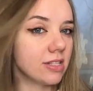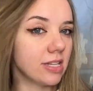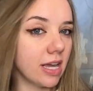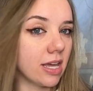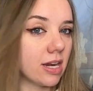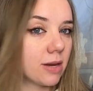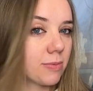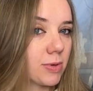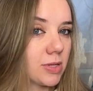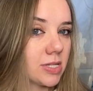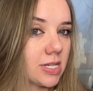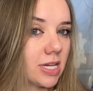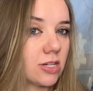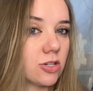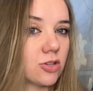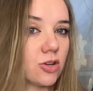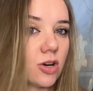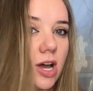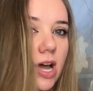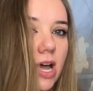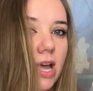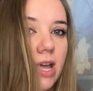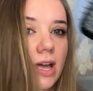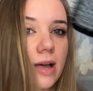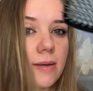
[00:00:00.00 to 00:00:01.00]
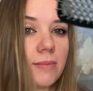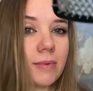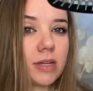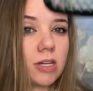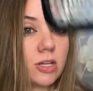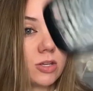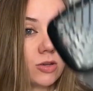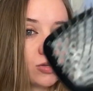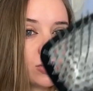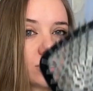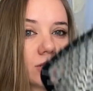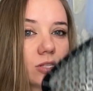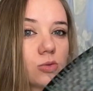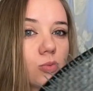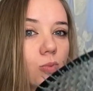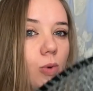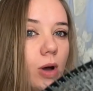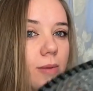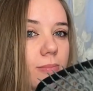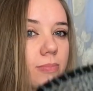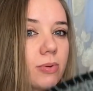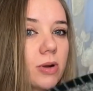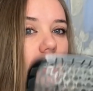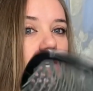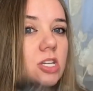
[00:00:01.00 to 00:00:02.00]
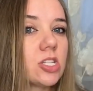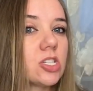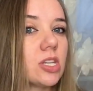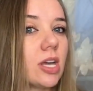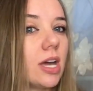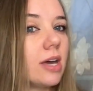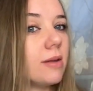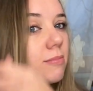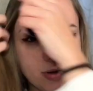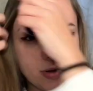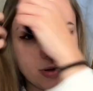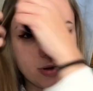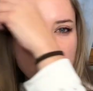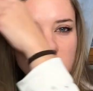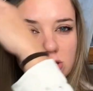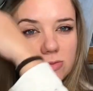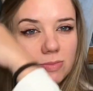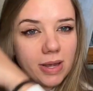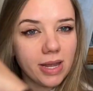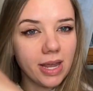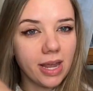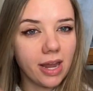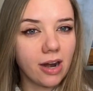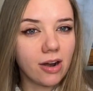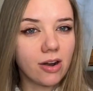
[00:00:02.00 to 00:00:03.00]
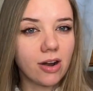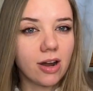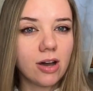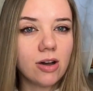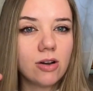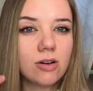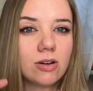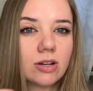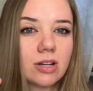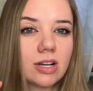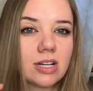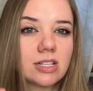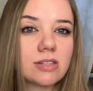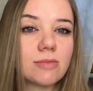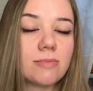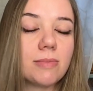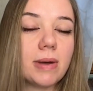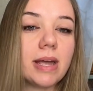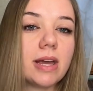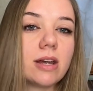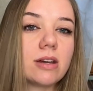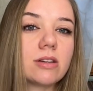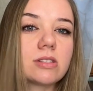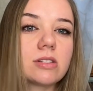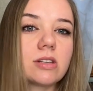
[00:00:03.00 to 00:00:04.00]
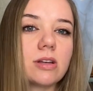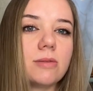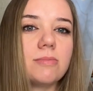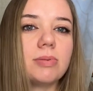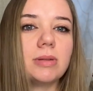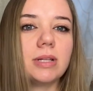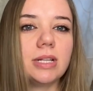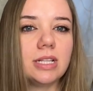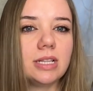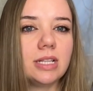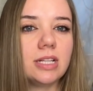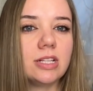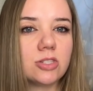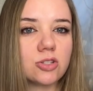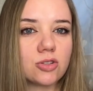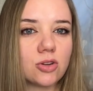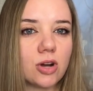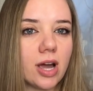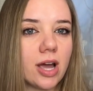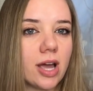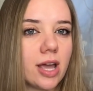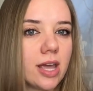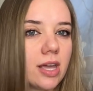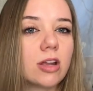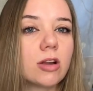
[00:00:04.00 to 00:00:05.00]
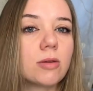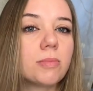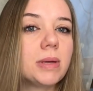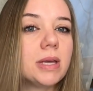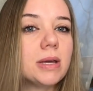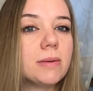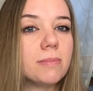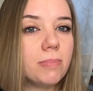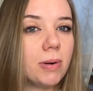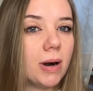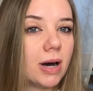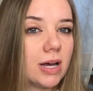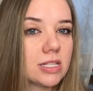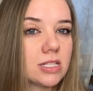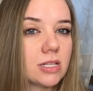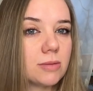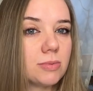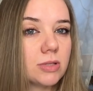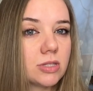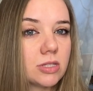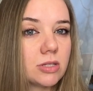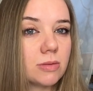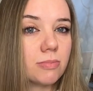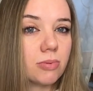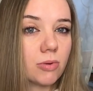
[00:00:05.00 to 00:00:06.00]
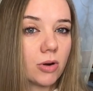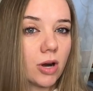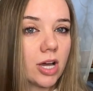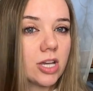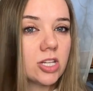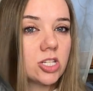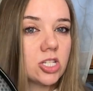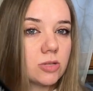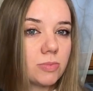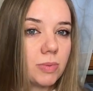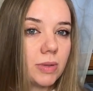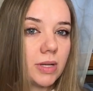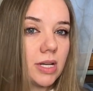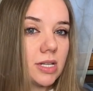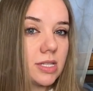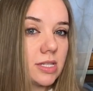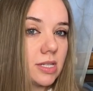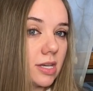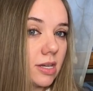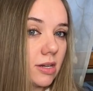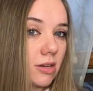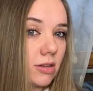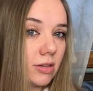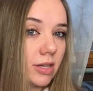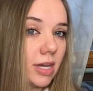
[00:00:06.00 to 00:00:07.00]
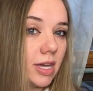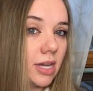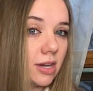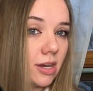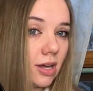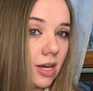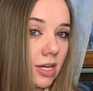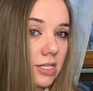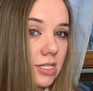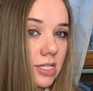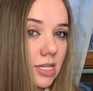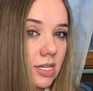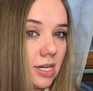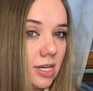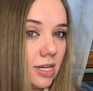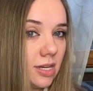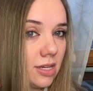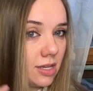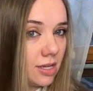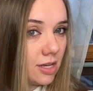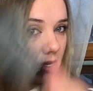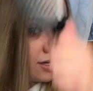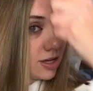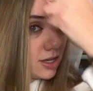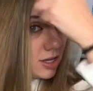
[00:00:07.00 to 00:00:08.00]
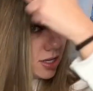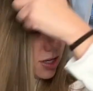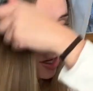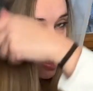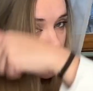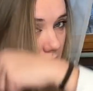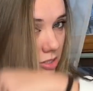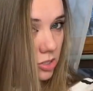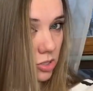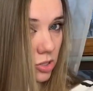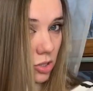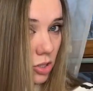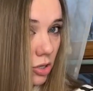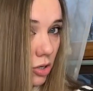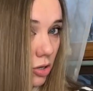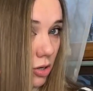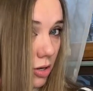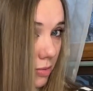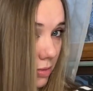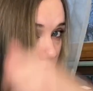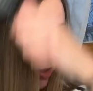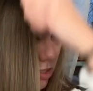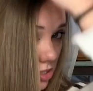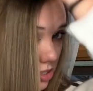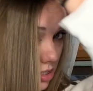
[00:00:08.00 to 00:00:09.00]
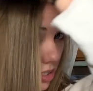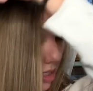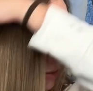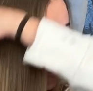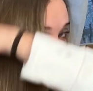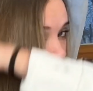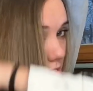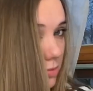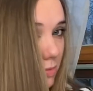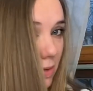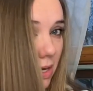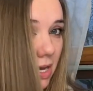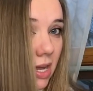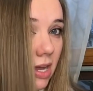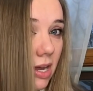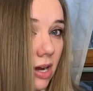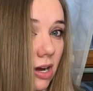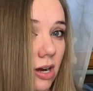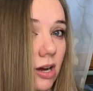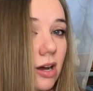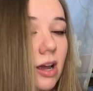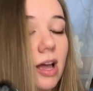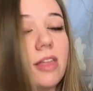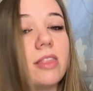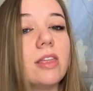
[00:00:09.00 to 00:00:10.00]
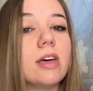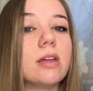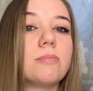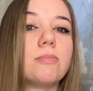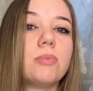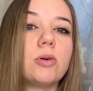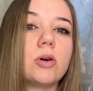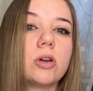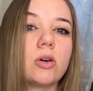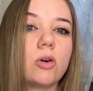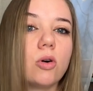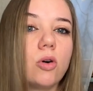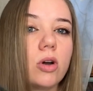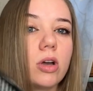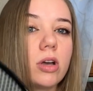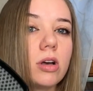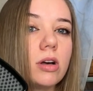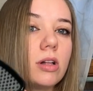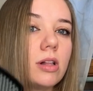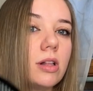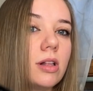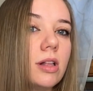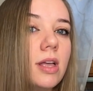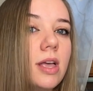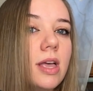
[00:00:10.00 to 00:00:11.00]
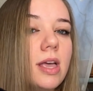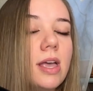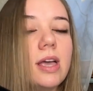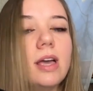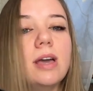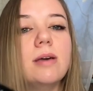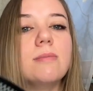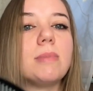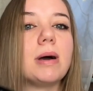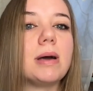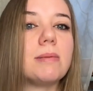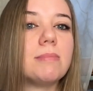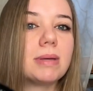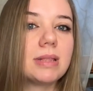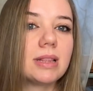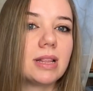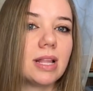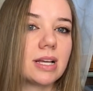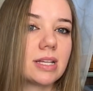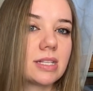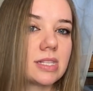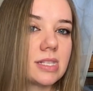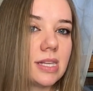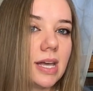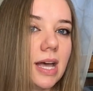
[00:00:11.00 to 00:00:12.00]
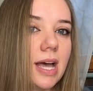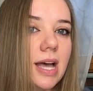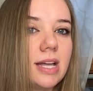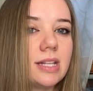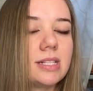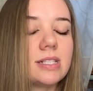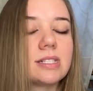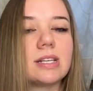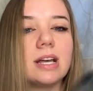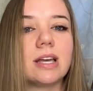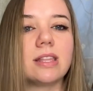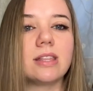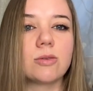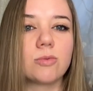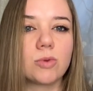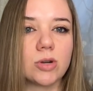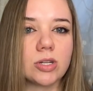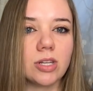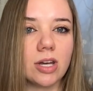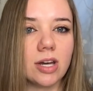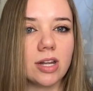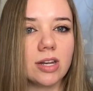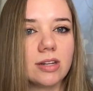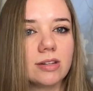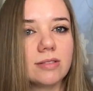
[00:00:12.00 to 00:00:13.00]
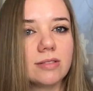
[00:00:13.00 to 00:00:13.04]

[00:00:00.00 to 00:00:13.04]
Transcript: 80% dry, I'm going to use this wet brush and brush my hair out because if my hair is completely dry, it'll be impossible to brush because it'll get knots in it. So I'm just gonna brush my hair and then put oil in my mid-lengths to ends, and then we're done.